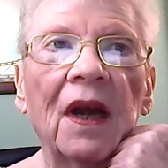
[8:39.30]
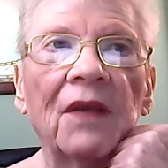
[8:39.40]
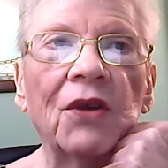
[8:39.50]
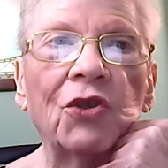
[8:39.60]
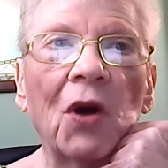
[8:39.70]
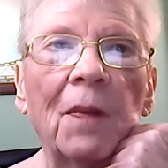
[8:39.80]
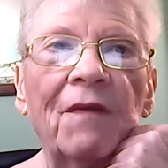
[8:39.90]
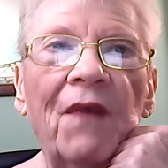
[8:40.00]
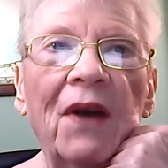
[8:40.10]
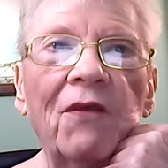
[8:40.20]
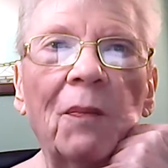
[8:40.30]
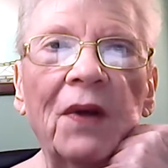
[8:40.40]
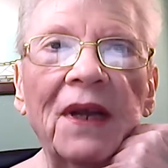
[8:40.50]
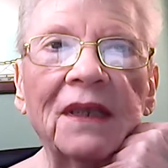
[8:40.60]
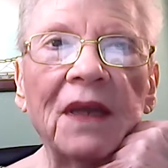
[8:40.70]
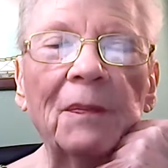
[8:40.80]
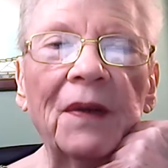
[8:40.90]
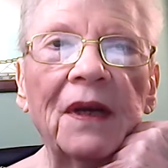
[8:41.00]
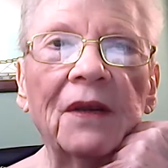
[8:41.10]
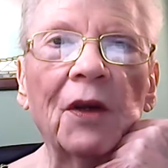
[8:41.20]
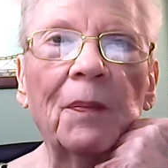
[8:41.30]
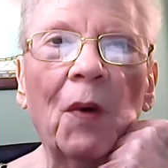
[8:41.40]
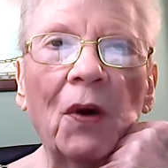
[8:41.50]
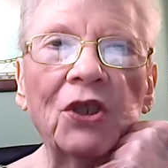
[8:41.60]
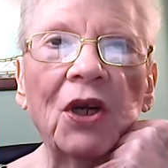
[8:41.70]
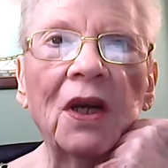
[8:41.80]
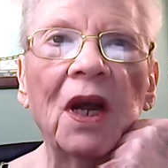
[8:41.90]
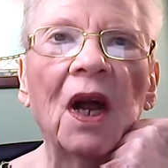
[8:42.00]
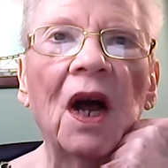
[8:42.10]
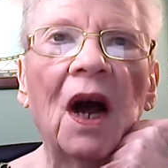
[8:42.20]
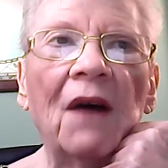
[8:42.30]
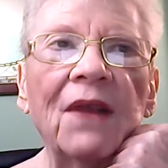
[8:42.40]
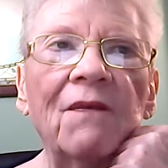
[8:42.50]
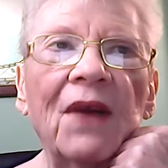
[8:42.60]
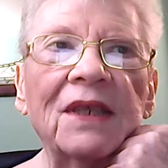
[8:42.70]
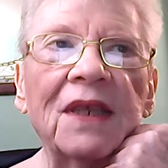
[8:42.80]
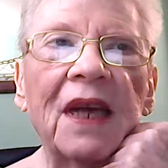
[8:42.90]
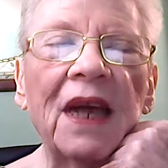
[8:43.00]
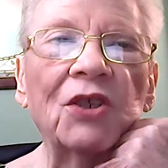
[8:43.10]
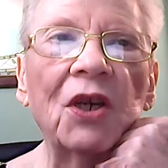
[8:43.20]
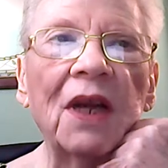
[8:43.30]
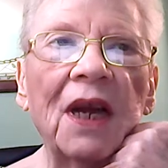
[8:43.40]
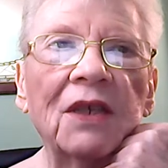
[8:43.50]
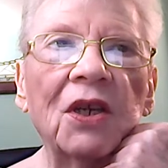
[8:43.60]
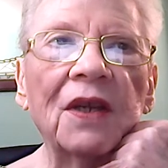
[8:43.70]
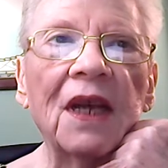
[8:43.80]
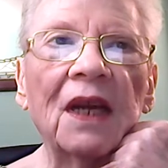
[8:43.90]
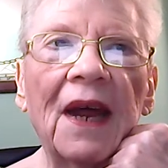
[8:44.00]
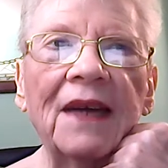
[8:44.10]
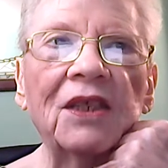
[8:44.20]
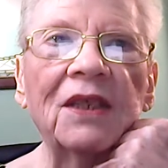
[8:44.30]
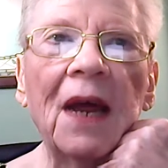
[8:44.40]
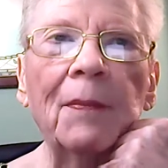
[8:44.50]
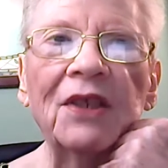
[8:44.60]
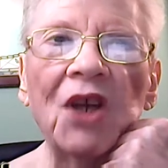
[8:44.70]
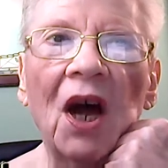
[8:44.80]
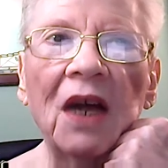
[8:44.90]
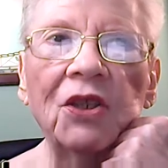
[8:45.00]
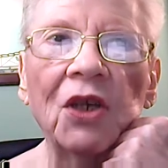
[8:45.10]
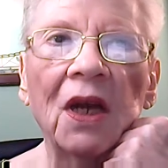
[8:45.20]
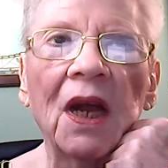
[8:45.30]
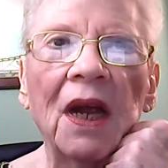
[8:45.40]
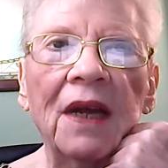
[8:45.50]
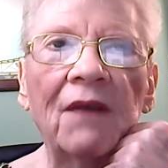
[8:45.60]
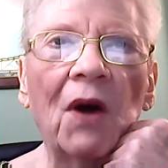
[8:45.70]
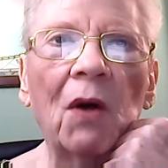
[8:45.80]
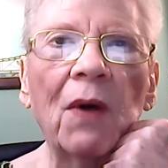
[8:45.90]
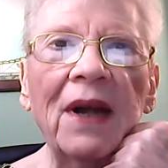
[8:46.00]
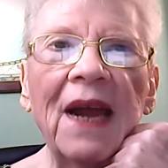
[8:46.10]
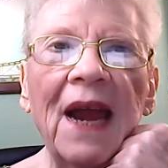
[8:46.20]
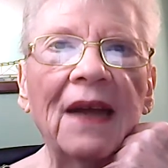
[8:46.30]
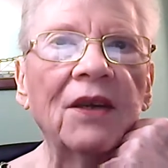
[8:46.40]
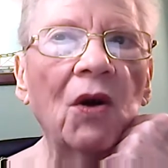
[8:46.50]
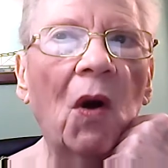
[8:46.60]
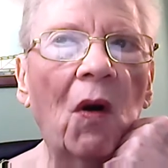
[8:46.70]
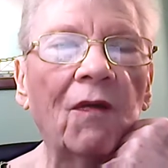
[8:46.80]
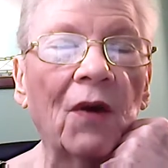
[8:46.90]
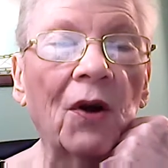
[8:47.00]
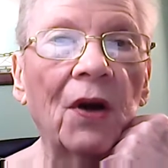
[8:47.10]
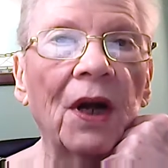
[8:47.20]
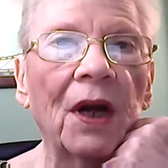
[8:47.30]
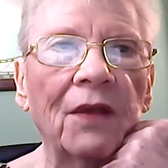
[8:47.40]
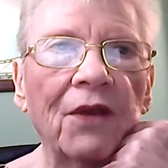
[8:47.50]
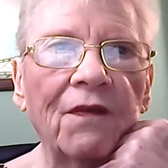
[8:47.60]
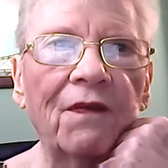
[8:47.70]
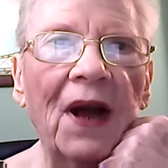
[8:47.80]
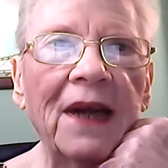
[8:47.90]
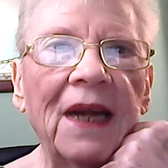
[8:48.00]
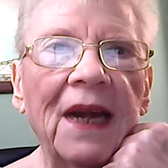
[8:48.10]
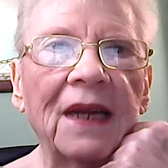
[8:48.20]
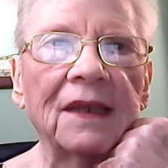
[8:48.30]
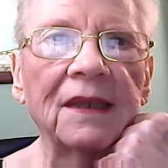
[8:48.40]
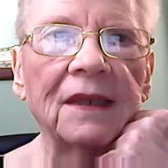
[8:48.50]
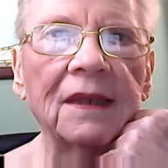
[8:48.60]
The German federal police completed their portion of the investigation into the alleged sabotage and have already handed over their findings.